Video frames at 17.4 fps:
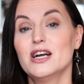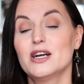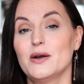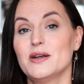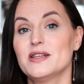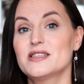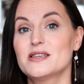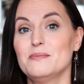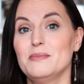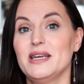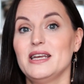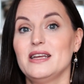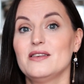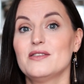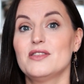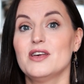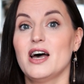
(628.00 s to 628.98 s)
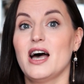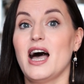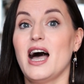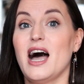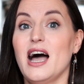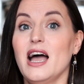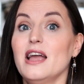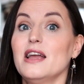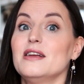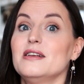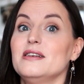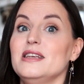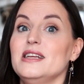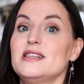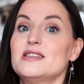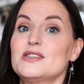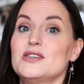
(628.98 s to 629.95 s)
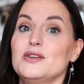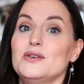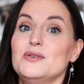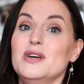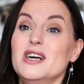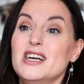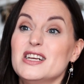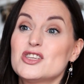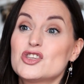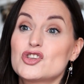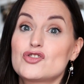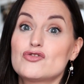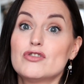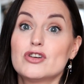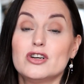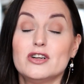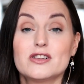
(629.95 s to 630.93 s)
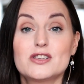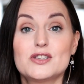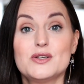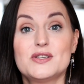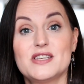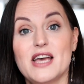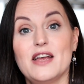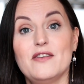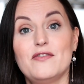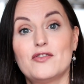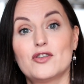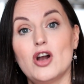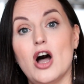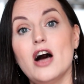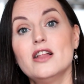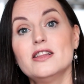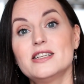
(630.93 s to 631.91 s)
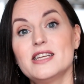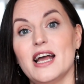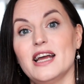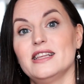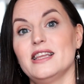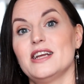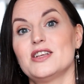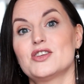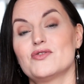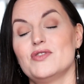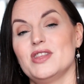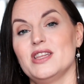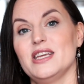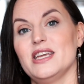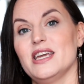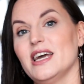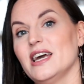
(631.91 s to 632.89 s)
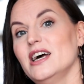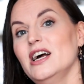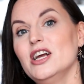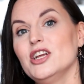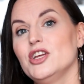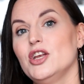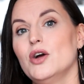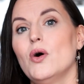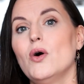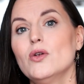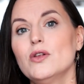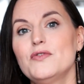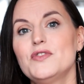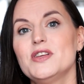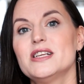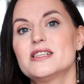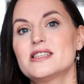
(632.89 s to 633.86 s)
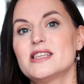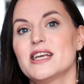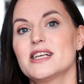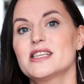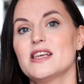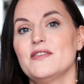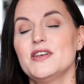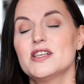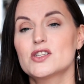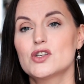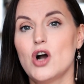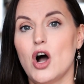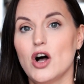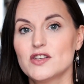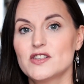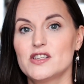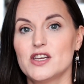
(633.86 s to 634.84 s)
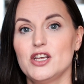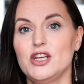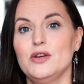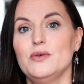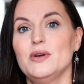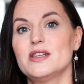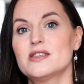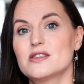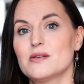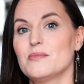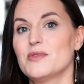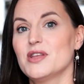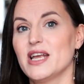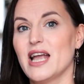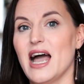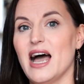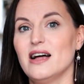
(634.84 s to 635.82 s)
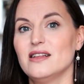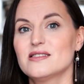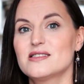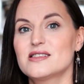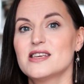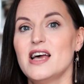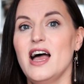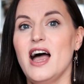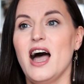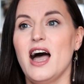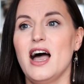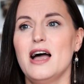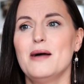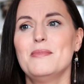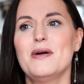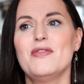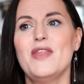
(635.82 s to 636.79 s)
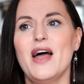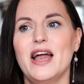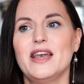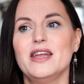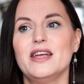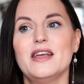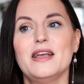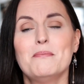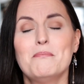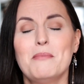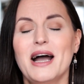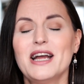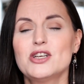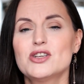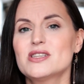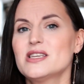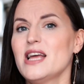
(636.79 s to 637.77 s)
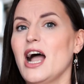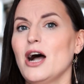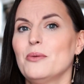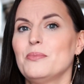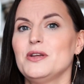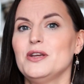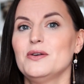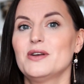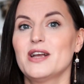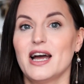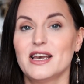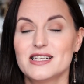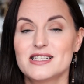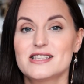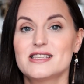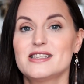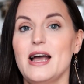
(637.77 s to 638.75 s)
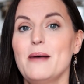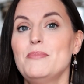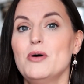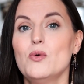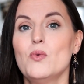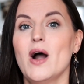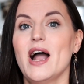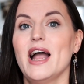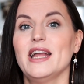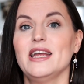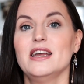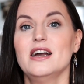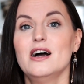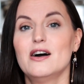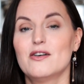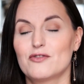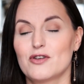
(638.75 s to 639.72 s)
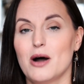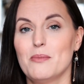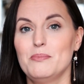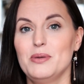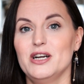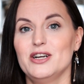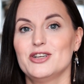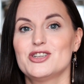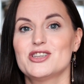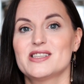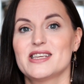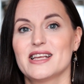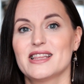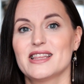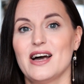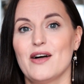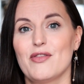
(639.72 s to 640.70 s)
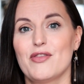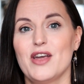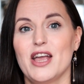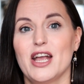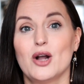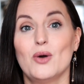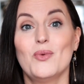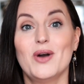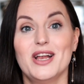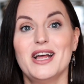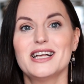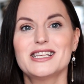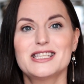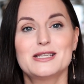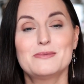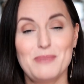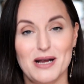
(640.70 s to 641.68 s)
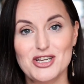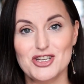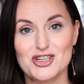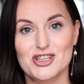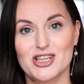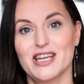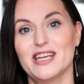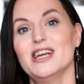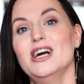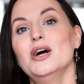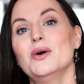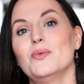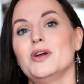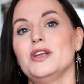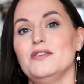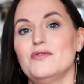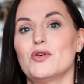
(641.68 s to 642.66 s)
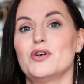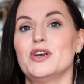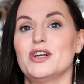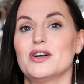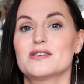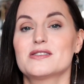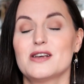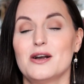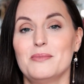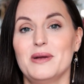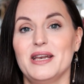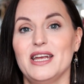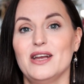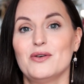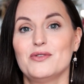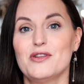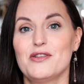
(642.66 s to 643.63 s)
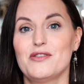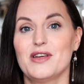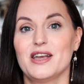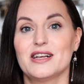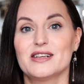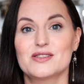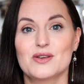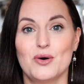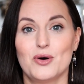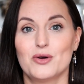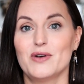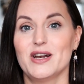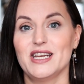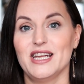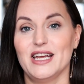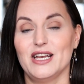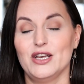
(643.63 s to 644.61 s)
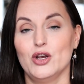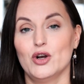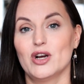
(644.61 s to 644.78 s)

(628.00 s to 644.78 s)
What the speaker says: going to mean that I need to struggle to save for a holiday later in the year? You know, all of these things, if it's costing you in something else, then it might just help you kind of step away from purchasing that thing, especially when you've already got so many other things already in your